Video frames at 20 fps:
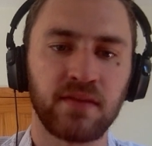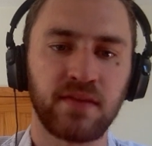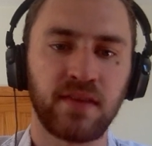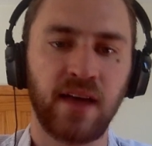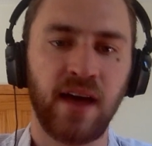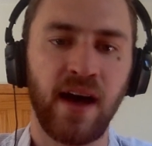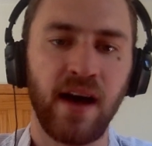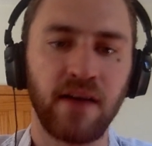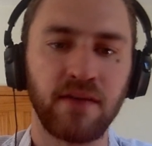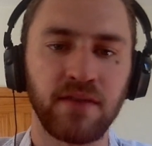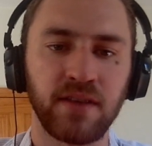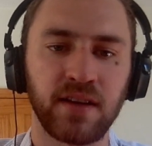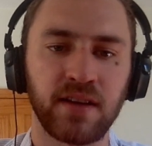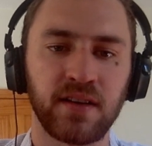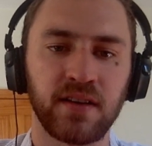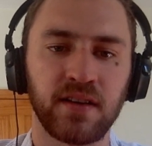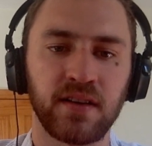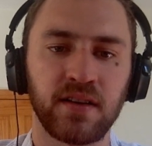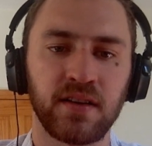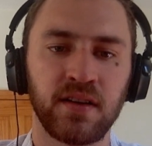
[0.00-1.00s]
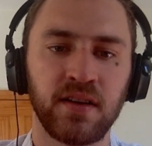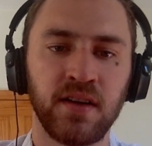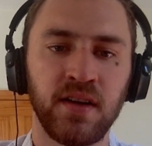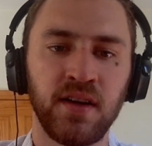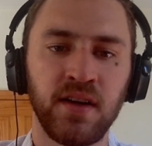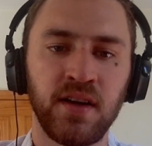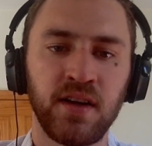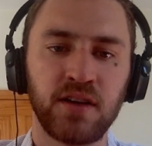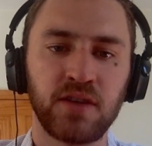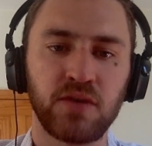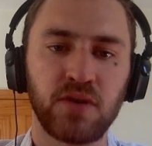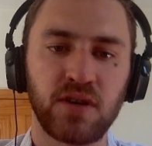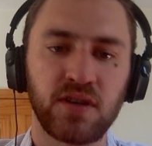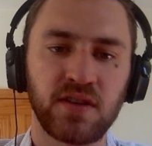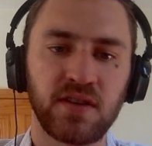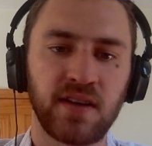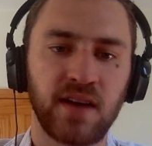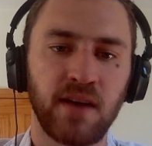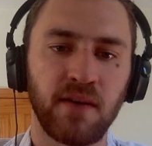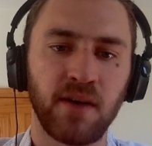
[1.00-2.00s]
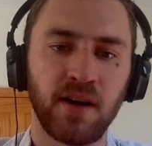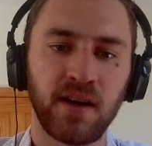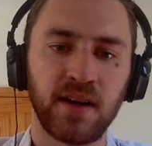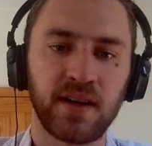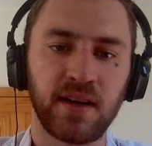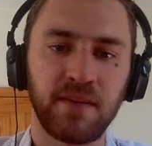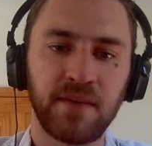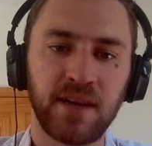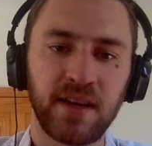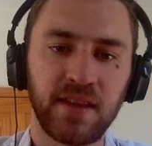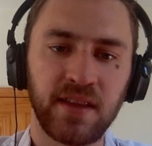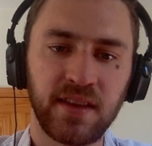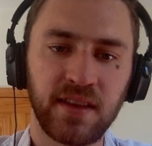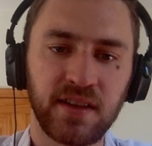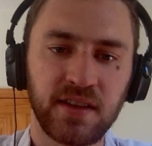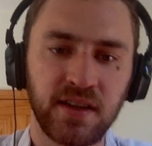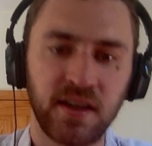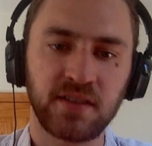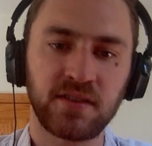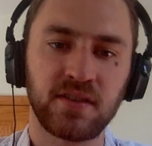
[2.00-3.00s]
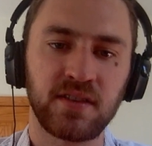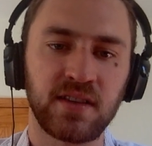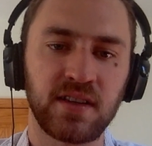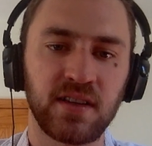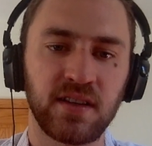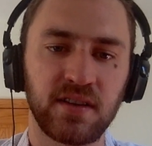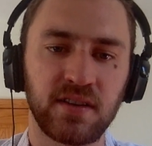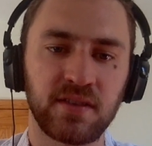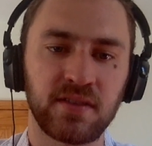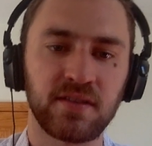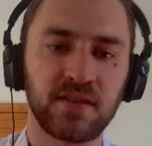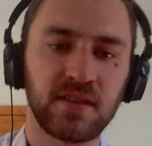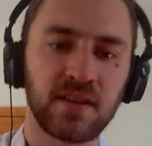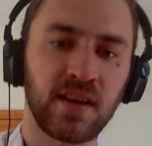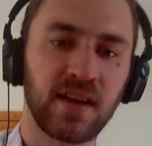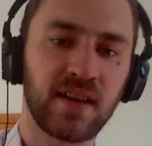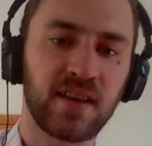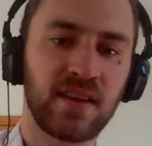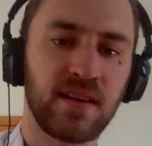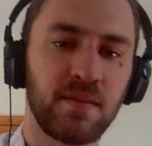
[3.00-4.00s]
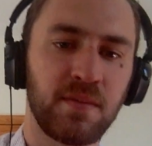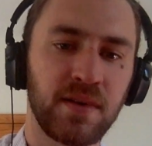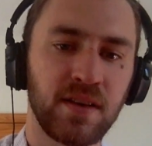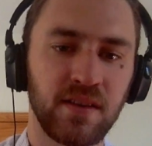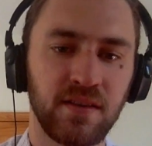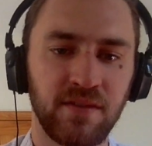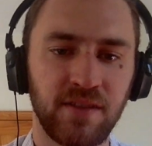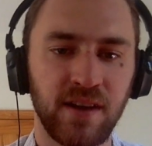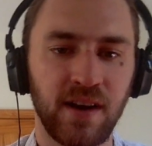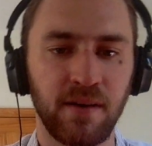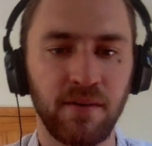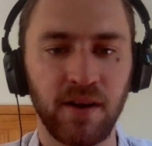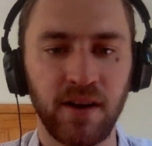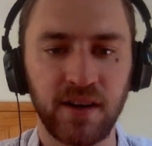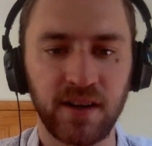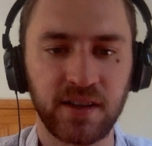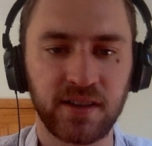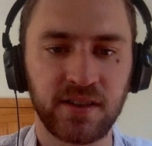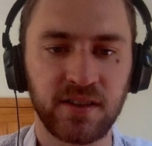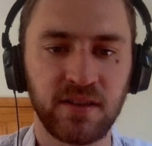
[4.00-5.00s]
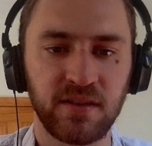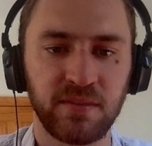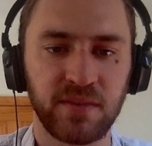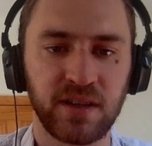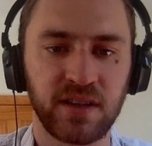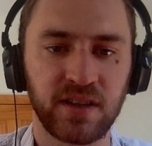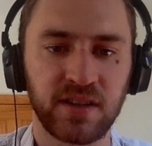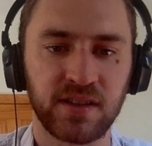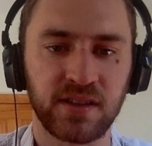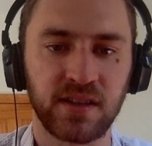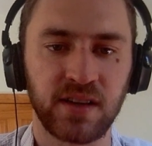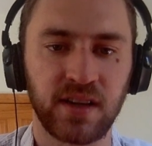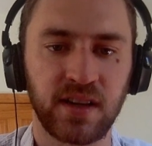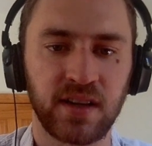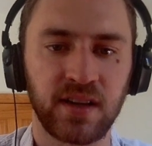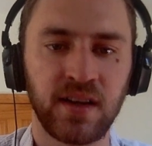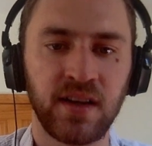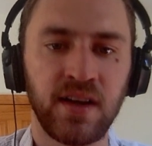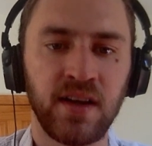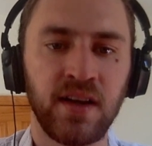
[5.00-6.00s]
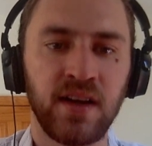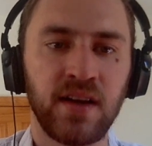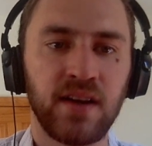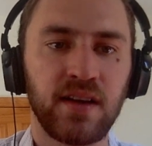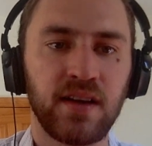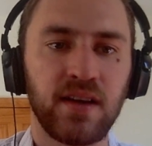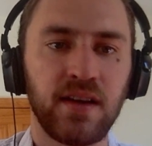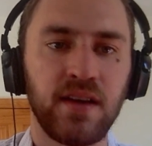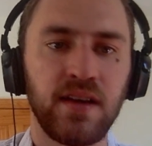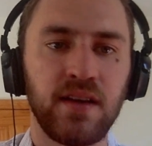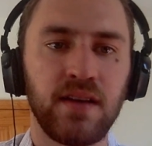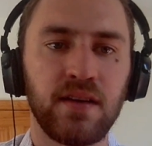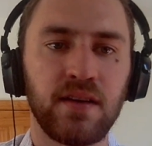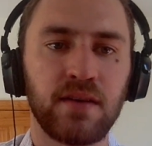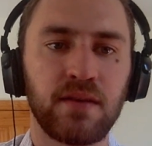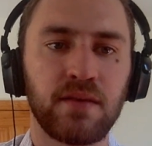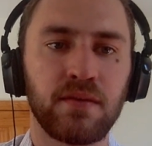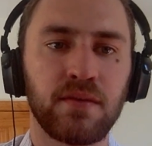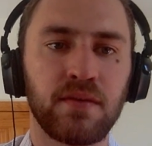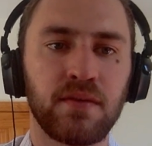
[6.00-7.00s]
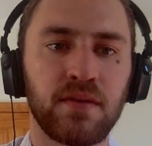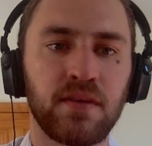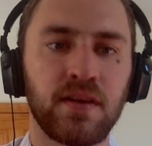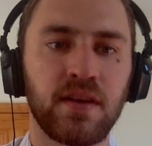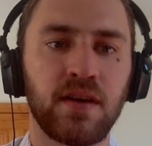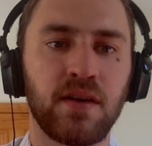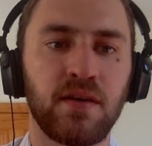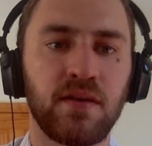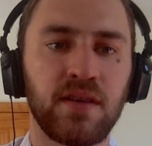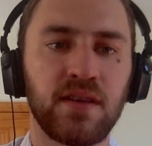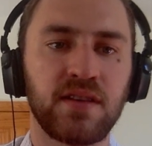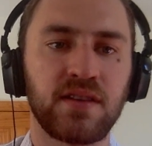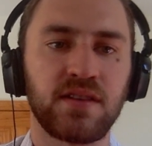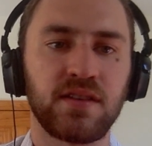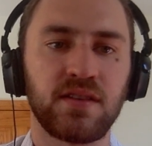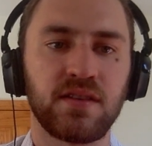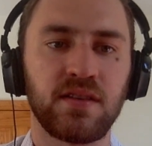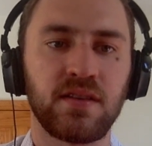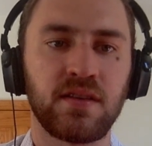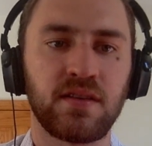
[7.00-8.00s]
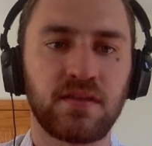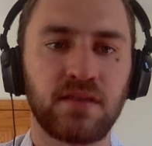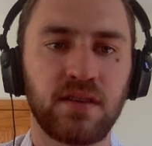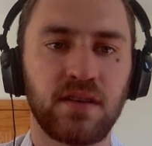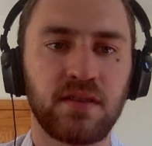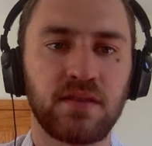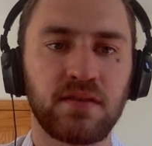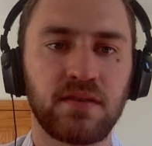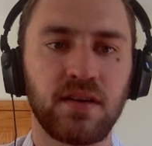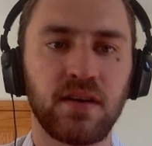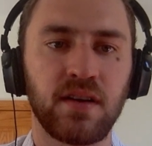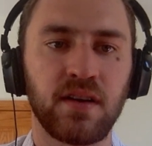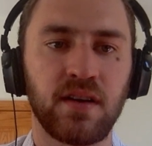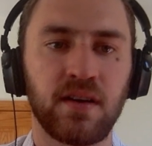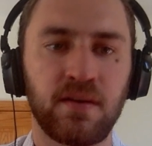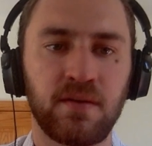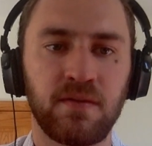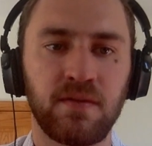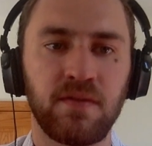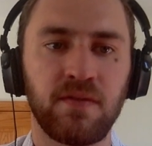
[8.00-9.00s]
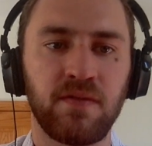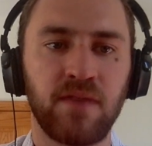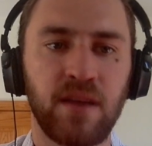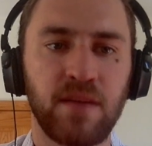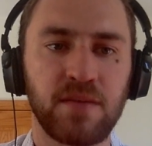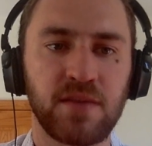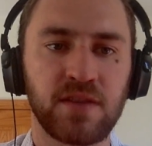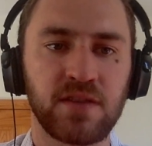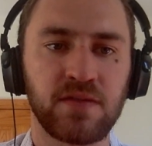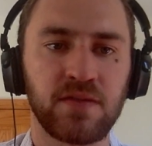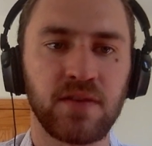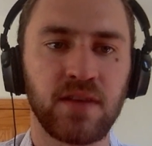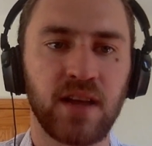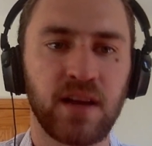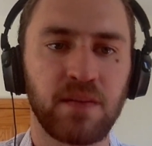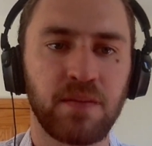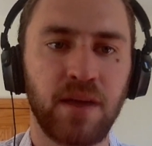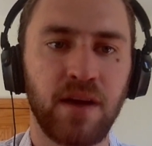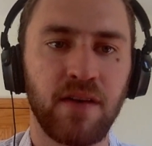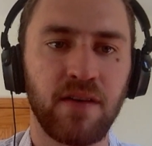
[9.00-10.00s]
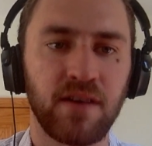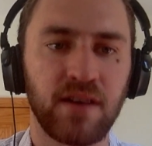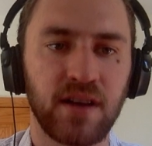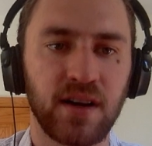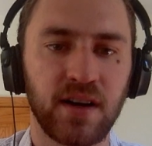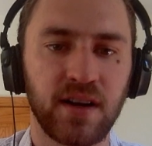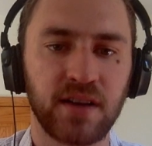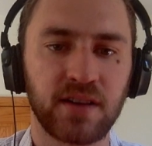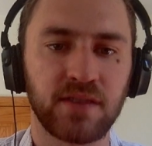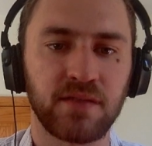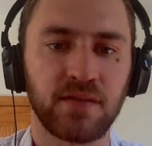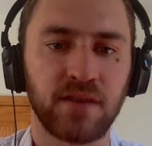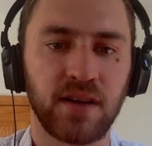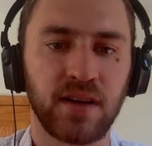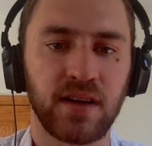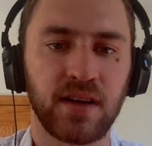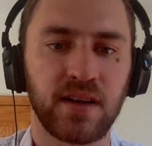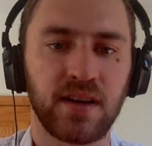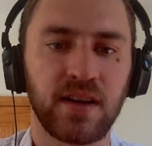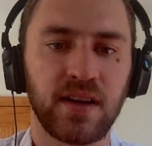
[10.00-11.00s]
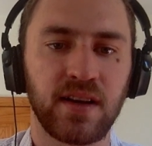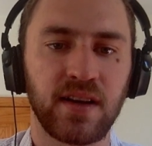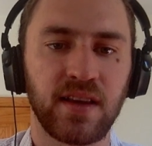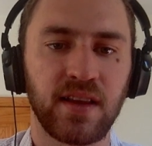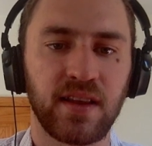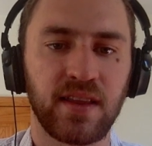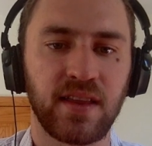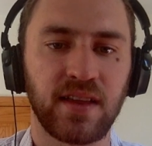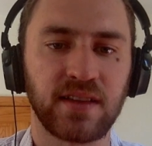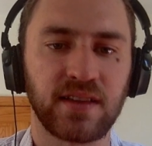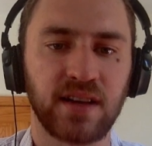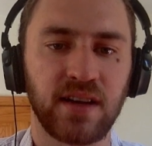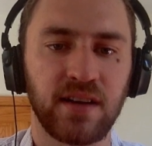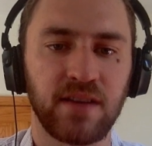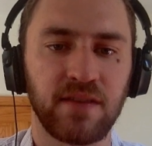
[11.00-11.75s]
have like a twinge of the ironic. I mean, I think that Chesterton understood like the appeal of the ironic too, because like he, you know, he's famous for like paradox, right? And like that's kind